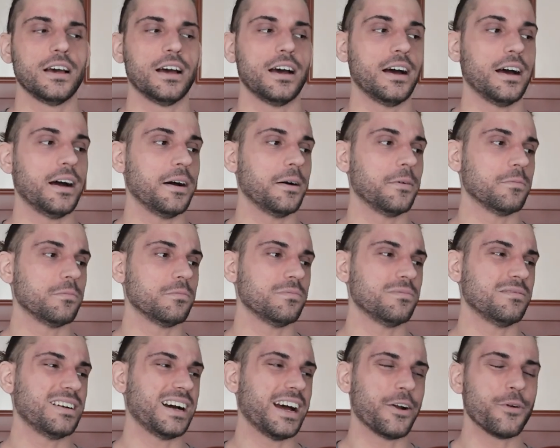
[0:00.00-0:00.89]
Um,
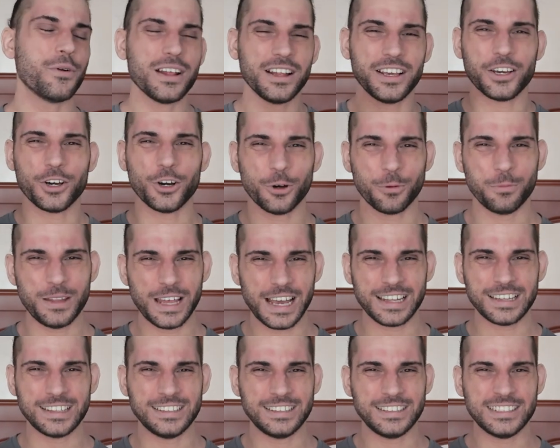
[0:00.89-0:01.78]
I really hope
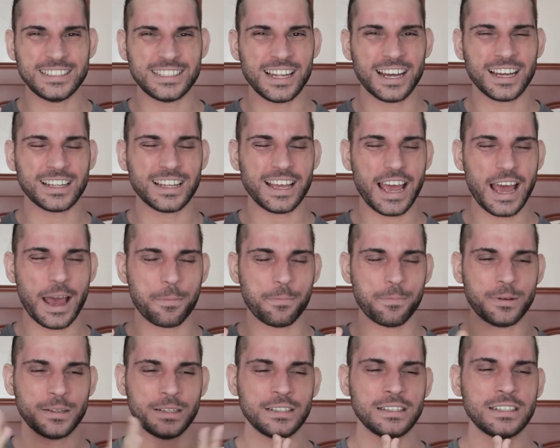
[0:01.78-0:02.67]
that does not
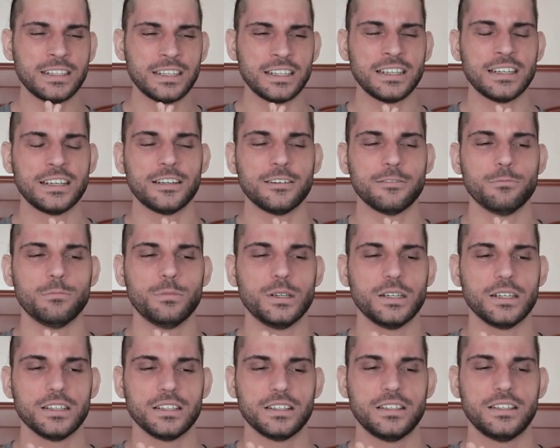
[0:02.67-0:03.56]
happen,
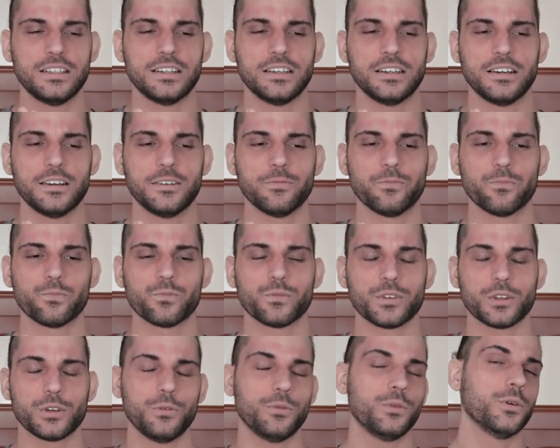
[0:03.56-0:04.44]
but um,
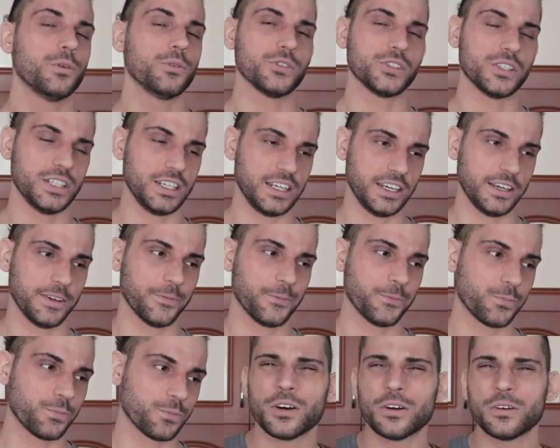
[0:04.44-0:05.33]
we'll see.
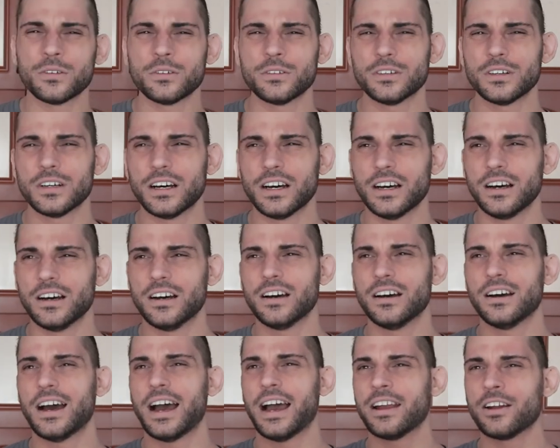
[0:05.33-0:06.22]
So,
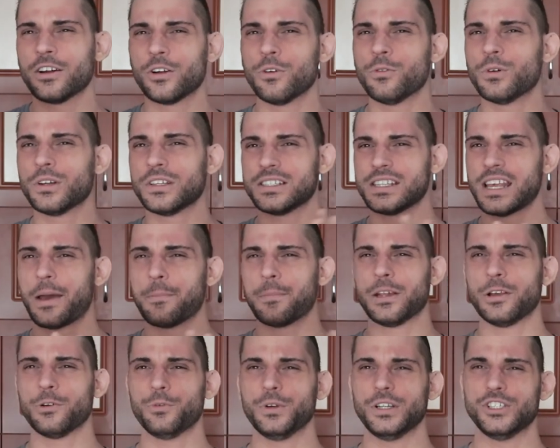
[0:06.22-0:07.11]
uh, I don't know what is
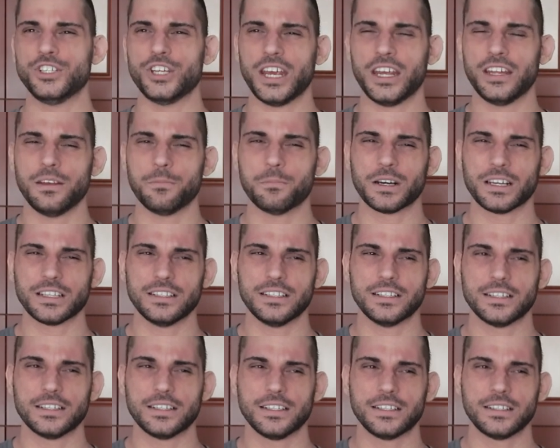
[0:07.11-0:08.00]
happening with JD
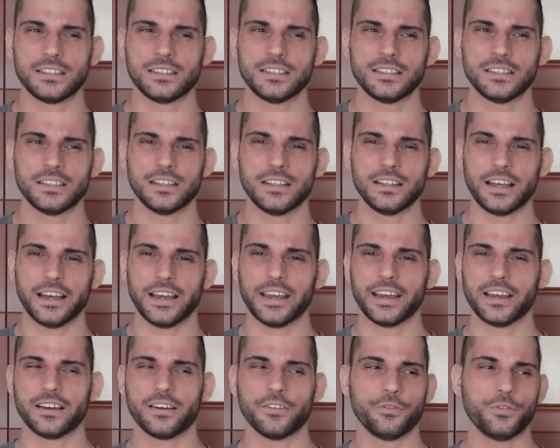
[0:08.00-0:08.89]
McDonagh.
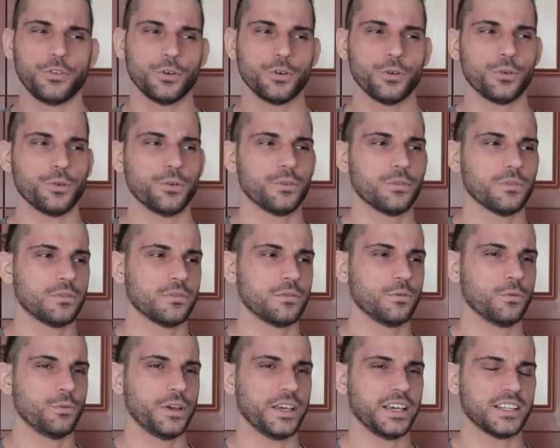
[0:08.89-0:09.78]
Like, few
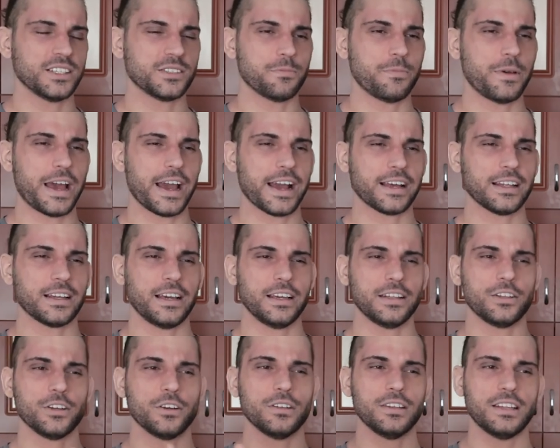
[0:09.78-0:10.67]
weeks back,
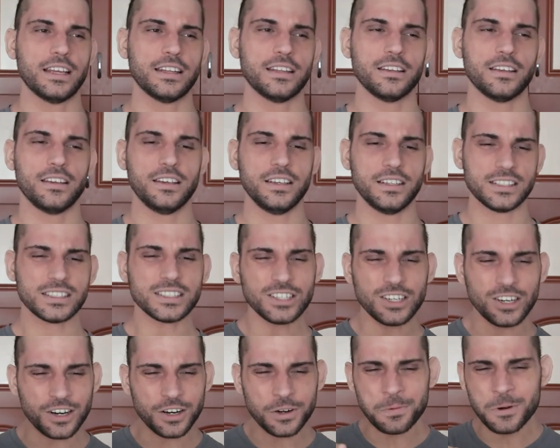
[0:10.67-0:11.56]
I thought that he's
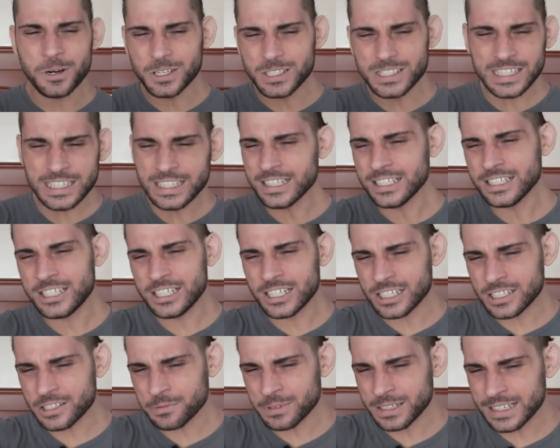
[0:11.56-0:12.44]
almost in the
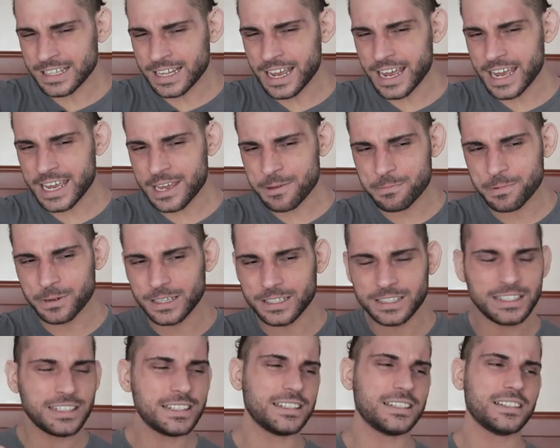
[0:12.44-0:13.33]
Judgment Day,
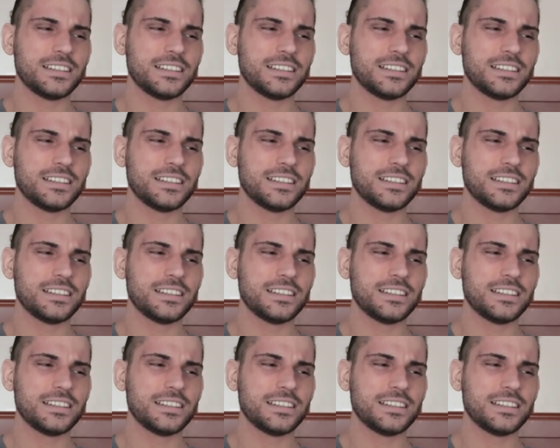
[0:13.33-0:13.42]
but